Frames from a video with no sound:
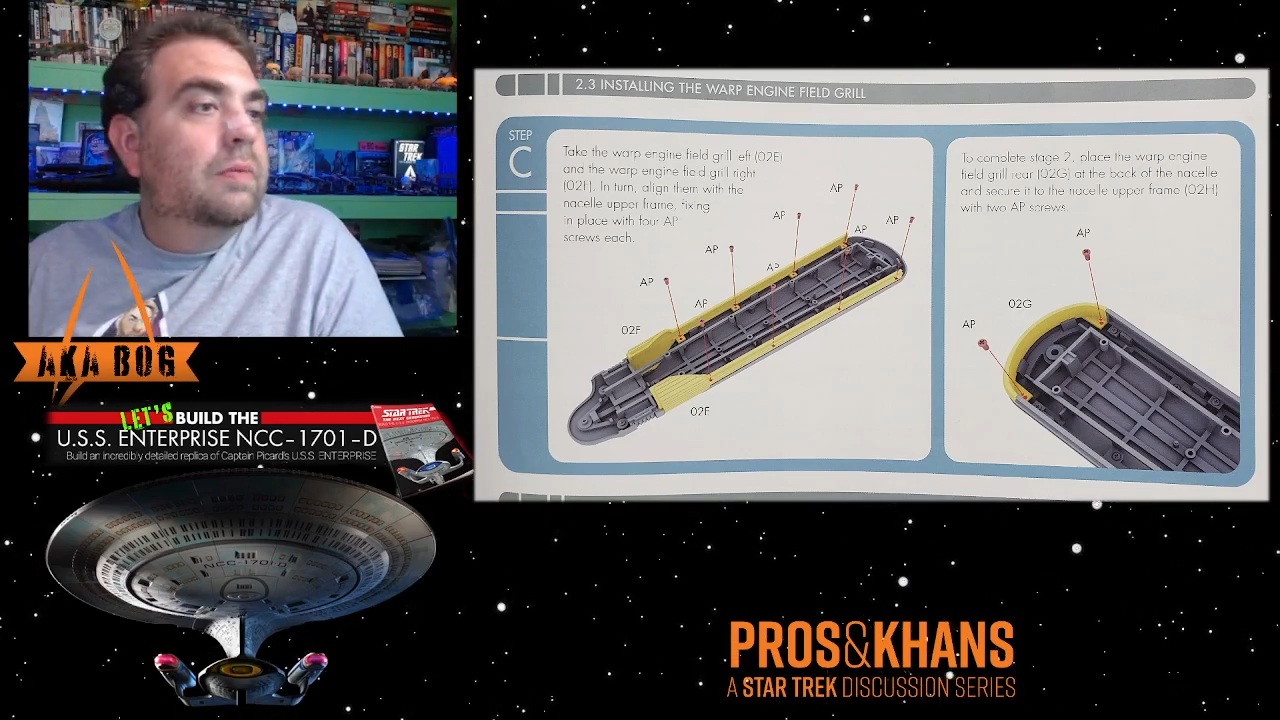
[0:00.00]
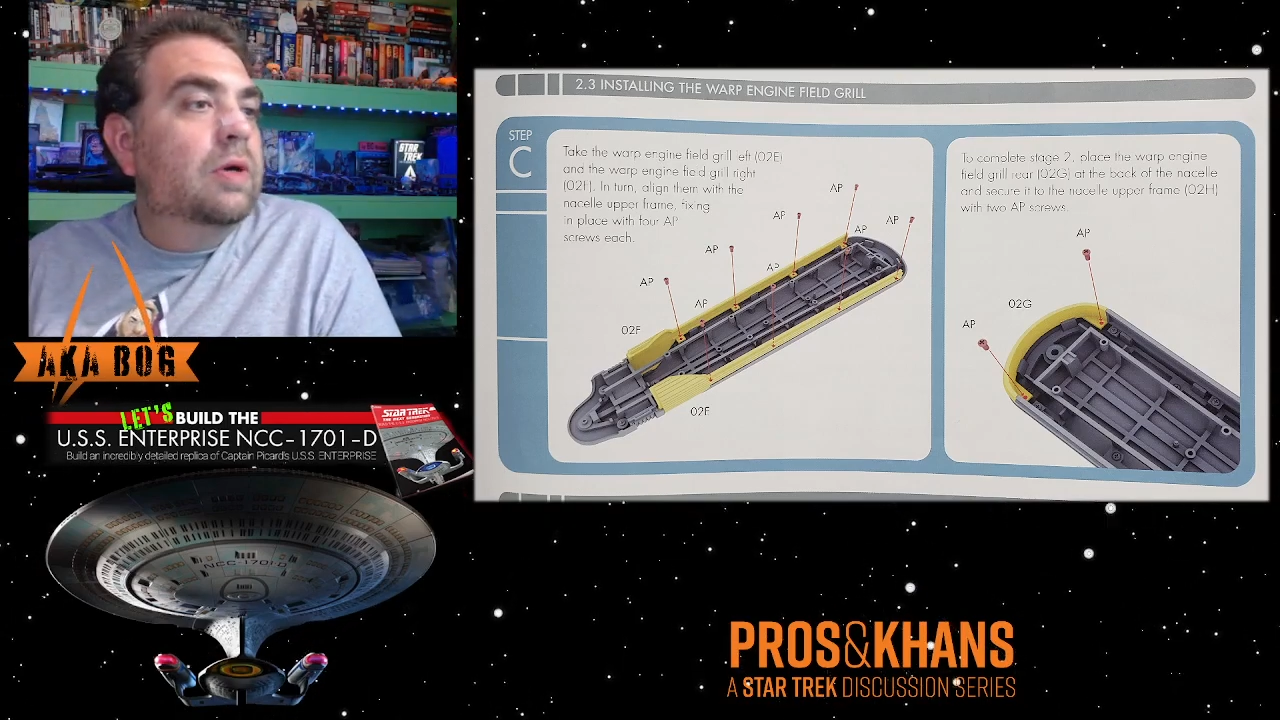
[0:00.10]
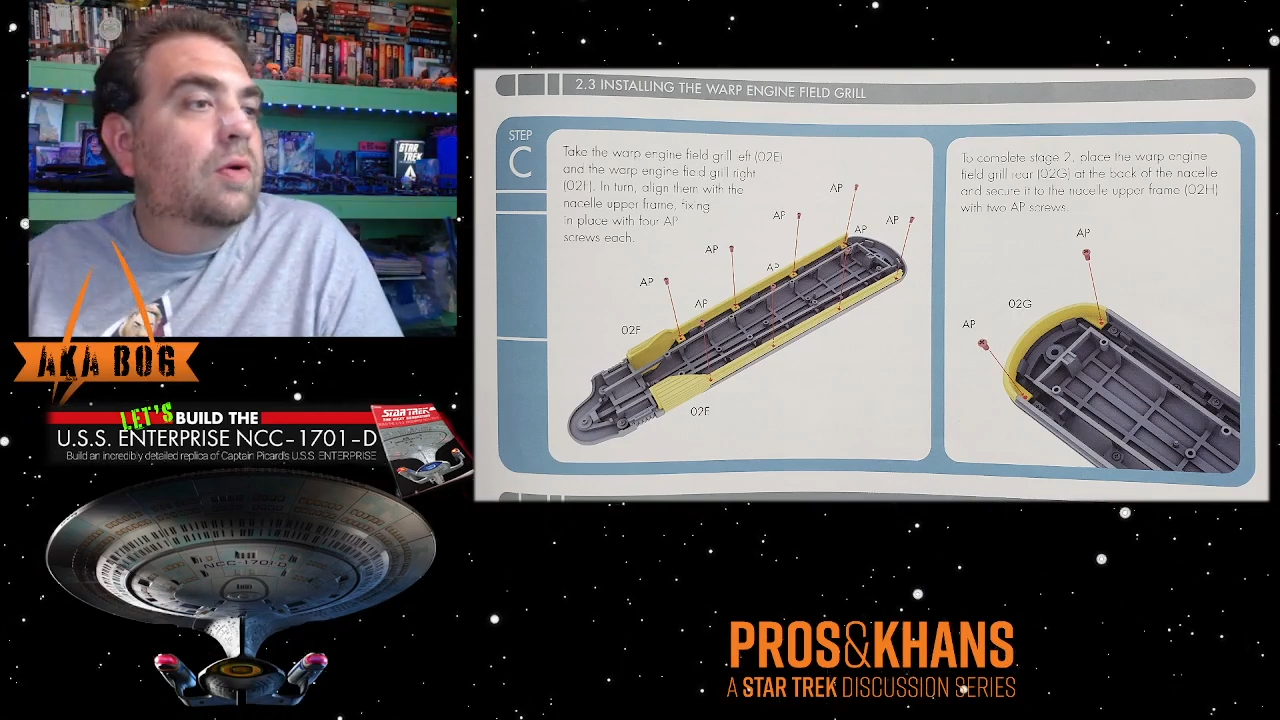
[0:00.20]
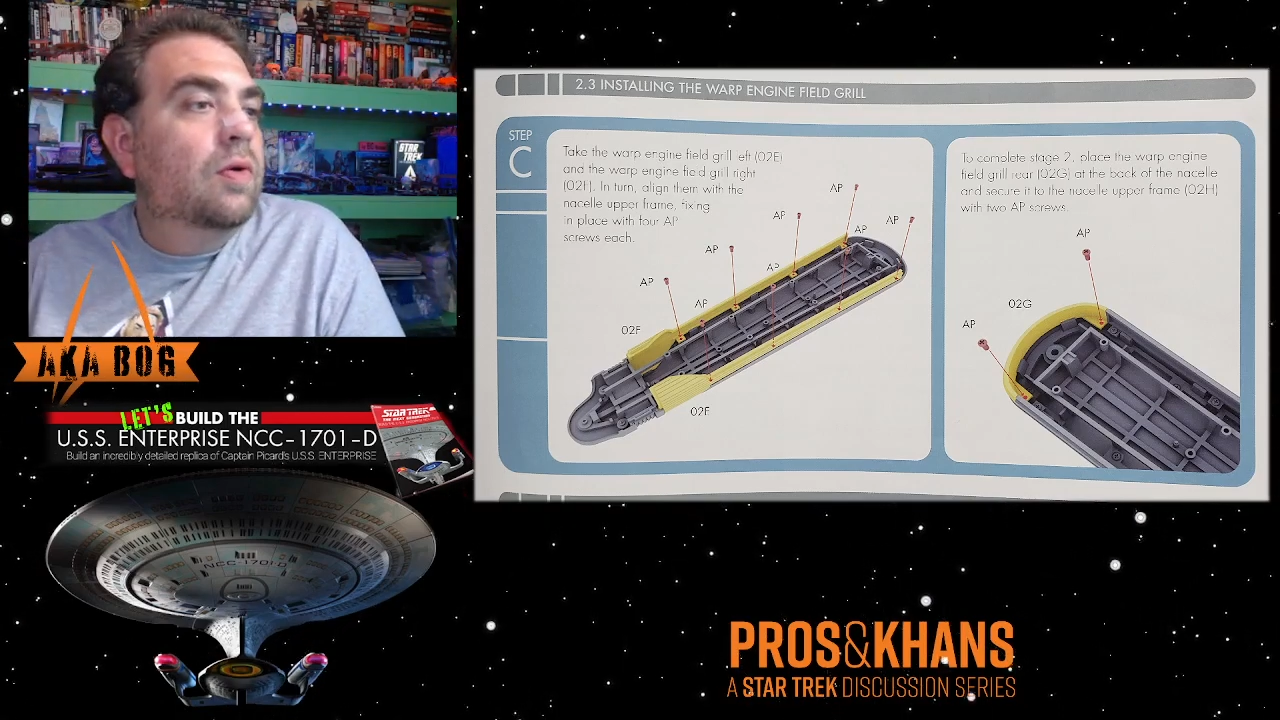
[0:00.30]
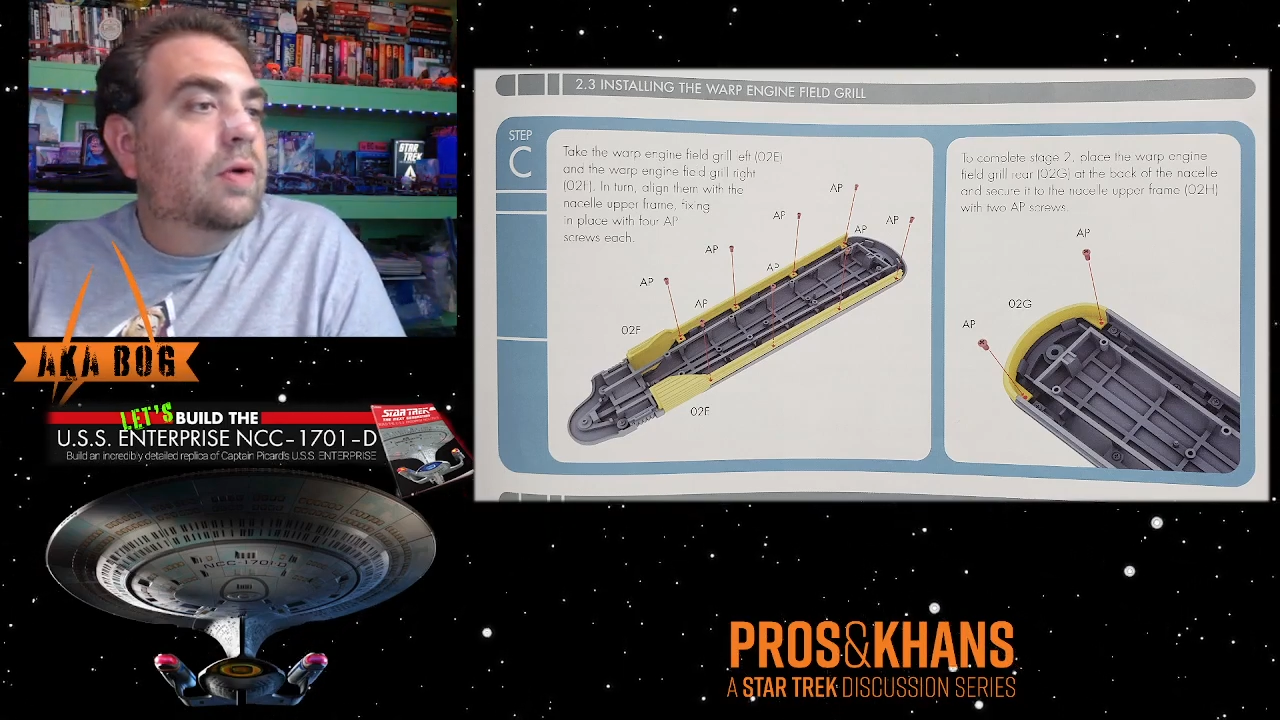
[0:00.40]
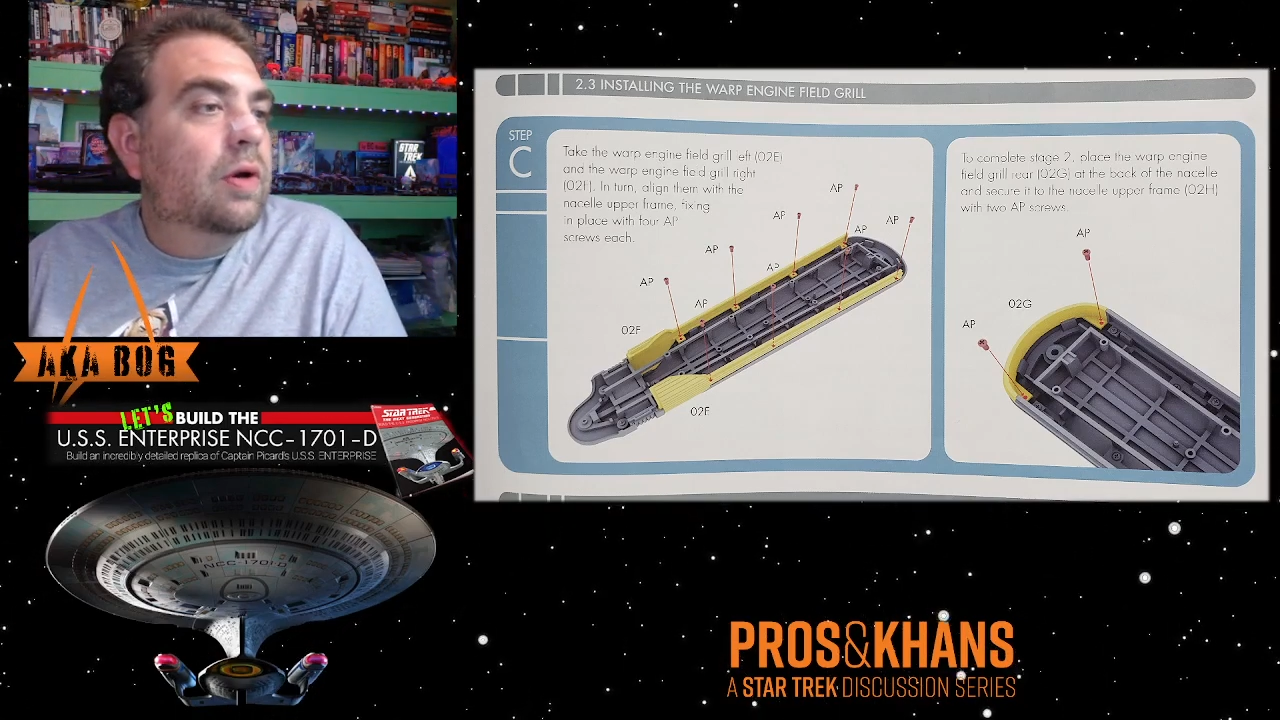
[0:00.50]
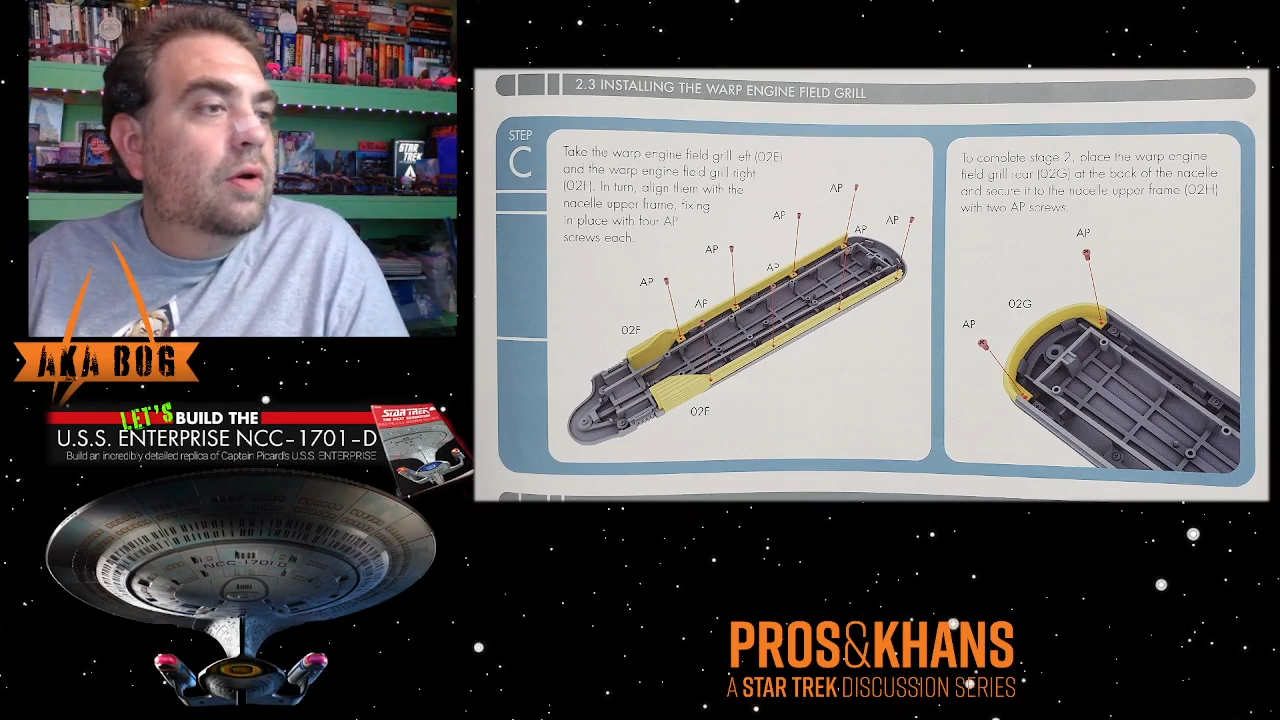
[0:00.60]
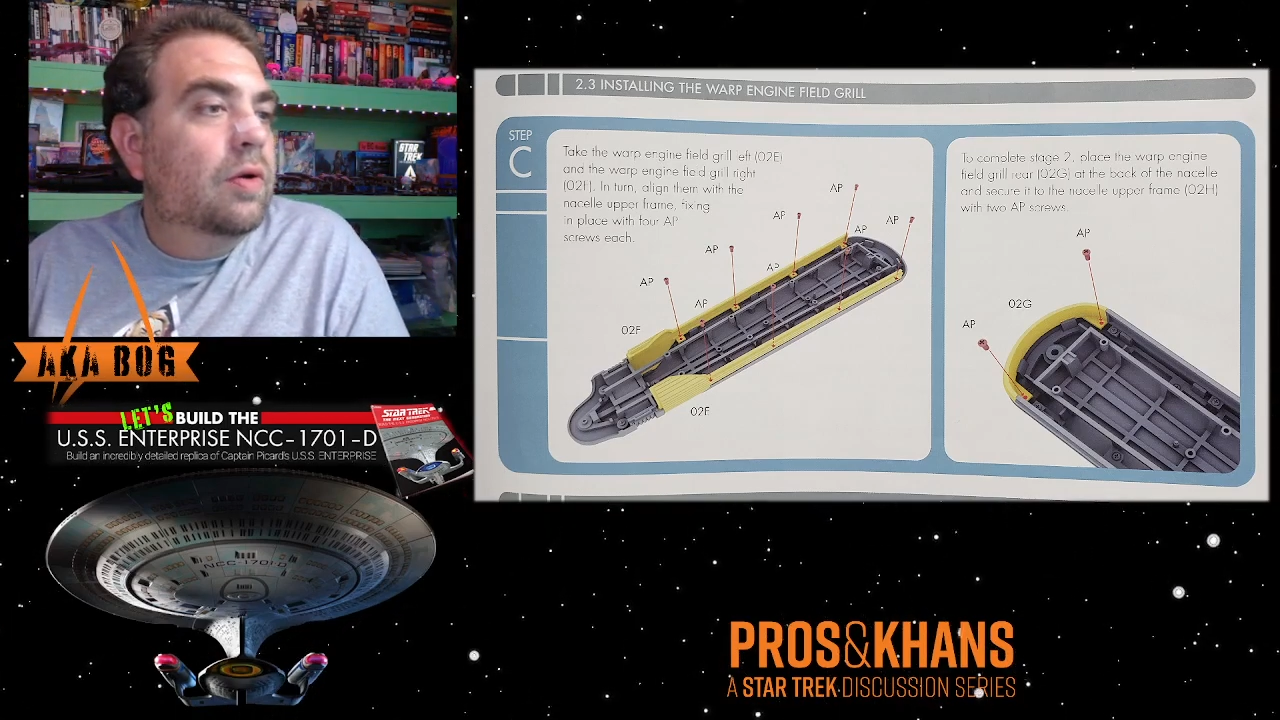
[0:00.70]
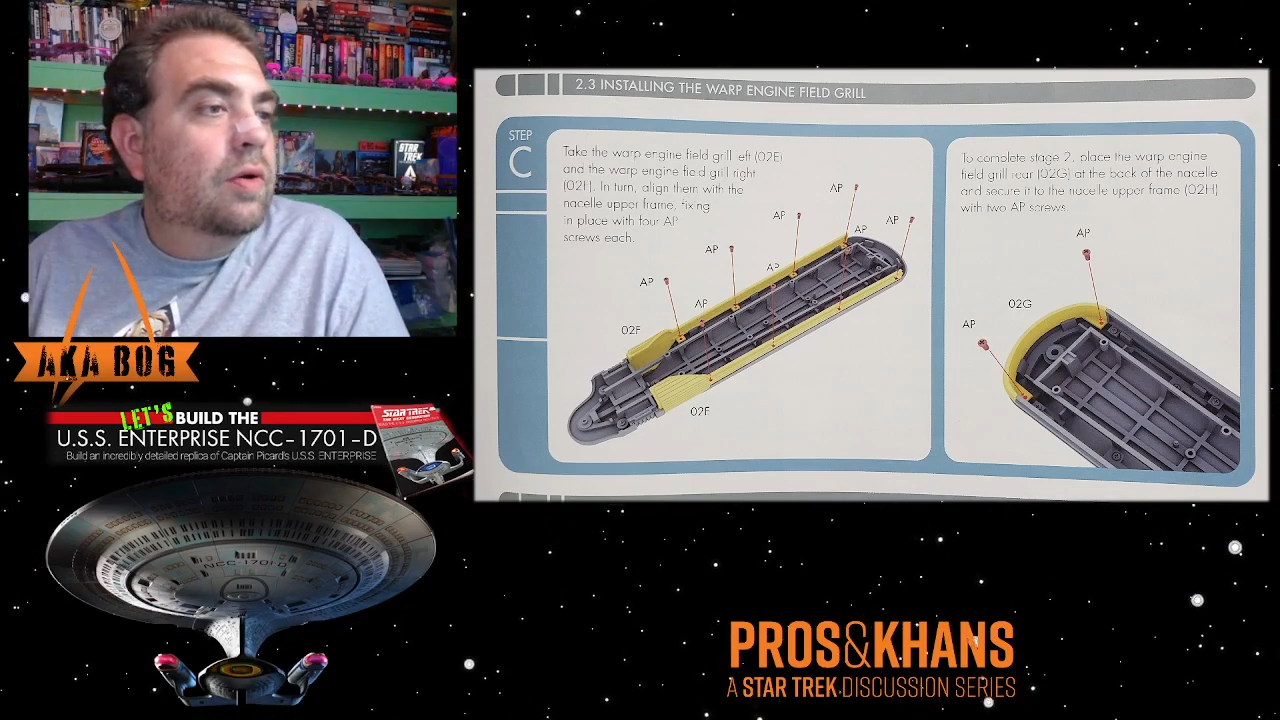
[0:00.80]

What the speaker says: me go here.